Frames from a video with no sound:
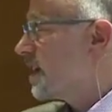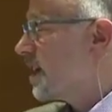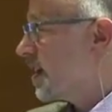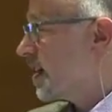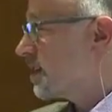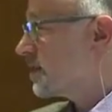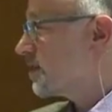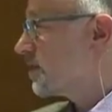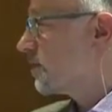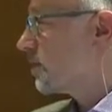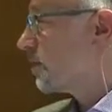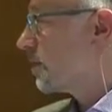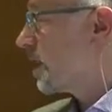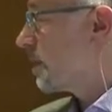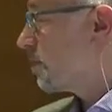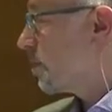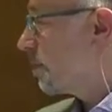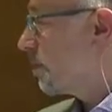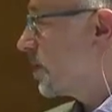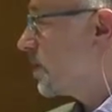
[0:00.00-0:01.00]
he has to
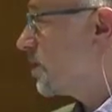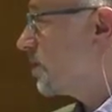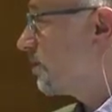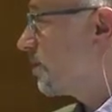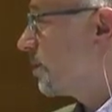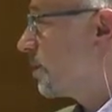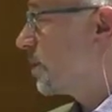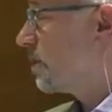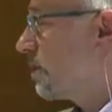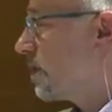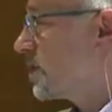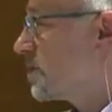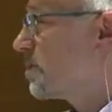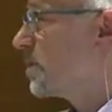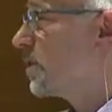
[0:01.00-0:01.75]
get permission from the U.S.